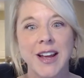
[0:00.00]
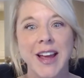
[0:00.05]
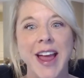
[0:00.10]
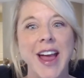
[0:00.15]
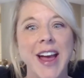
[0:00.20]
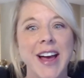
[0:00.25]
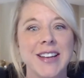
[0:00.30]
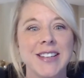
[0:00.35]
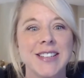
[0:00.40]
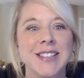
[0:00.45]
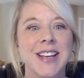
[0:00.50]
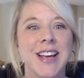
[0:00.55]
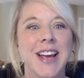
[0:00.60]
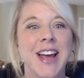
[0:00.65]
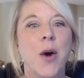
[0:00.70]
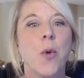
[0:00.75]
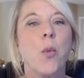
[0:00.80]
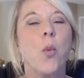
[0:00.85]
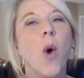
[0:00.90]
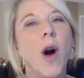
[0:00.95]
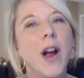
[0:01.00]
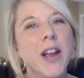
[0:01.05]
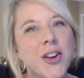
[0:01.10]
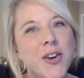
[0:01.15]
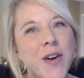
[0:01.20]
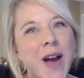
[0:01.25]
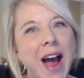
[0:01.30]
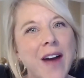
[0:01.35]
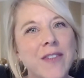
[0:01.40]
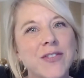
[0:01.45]
And what you
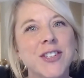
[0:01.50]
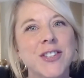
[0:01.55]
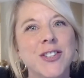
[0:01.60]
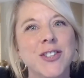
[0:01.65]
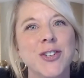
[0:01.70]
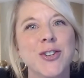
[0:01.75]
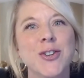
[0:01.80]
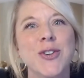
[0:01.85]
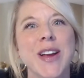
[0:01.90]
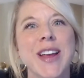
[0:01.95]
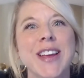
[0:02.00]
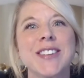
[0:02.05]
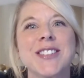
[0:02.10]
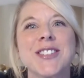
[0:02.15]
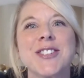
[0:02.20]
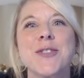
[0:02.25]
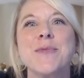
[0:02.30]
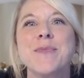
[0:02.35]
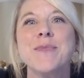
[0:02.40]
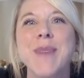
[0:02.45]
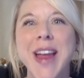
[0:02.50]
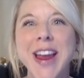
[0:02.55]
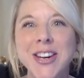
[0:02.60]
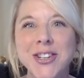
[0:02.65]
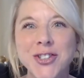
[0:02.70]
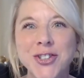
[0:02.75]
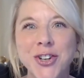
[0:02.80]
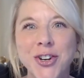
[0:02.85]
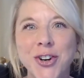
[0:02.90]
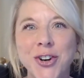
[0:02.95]
have to do is to make
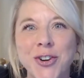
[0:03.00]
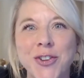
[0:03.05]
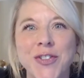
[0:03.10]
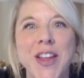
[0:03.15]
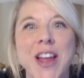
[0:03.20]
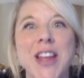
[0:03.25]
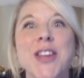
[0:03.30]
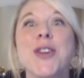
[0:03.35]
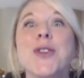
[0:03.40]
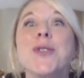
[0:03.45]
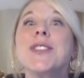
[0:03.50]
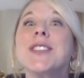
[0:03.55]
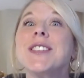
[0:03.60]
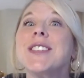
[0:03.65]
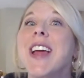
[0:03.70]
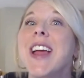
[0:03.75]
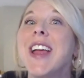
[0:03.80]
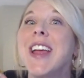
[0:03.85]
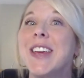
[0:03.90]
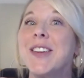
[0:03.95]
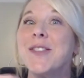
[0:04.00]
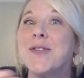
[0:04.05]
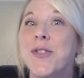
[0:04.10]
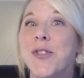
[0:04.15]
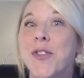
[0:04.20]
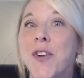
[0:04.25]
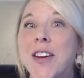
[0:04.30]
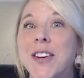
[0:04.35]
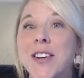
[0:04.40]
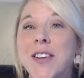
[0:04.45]
sure that you stay in
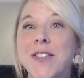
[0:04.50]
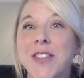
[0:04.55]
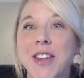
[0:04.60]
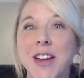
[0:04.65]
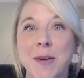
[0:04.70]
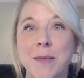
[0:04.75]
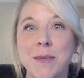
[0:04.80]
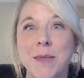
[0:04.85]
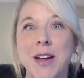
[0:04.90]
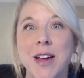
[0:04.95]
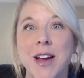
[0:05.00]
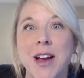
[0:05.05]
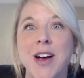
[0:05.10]
front of them